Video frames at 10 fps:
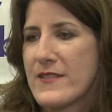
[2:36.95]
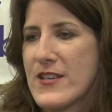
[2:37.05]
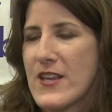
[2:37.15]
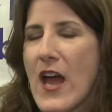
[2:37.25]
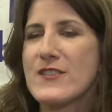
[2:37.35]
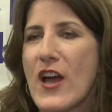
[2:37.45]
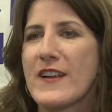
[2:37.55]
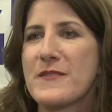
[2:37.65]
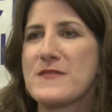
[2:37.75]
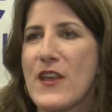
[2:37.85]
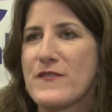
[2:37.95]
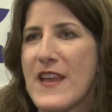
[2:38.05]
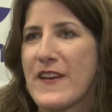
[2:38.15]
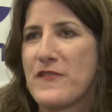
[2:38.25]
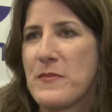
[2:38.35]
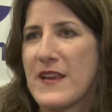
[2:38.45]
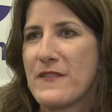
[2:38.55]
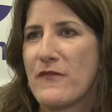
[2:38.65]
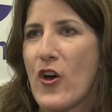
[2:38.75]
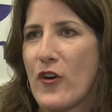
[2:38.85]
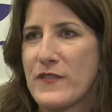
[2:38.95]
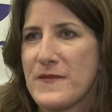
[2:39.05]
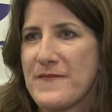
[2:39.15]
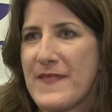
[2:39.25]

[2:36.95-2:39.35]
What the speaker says: to not talk themselves out of being involved,